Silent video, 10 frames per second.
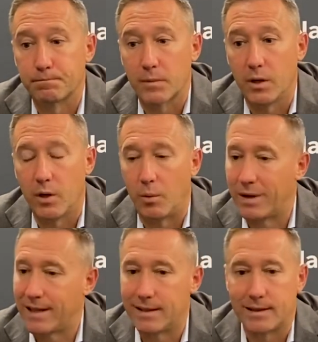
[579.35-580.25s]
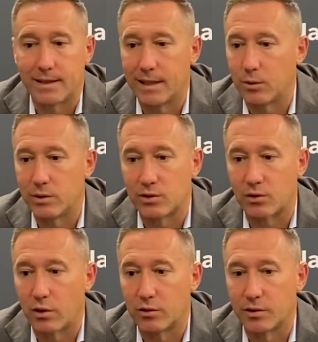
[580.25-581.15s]
You know, but I didn't think we
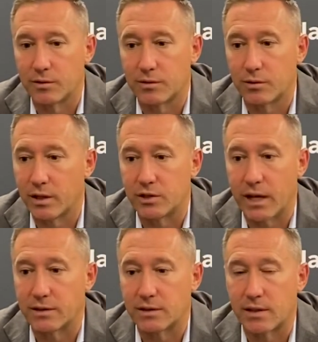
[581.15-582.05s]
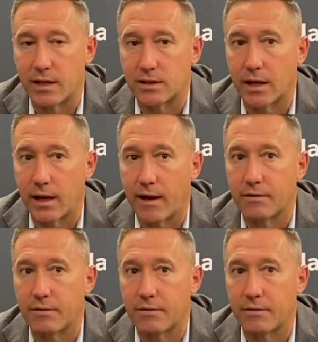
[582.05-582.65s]
struggled to create chances in that second half.